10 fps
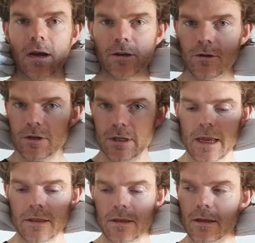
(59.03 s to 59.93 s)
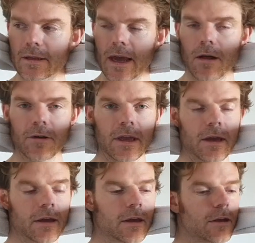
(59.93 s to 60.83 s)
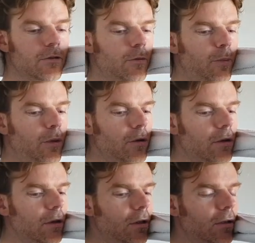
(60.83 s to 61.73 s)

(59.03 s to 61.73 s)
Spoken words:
using the towel here to pull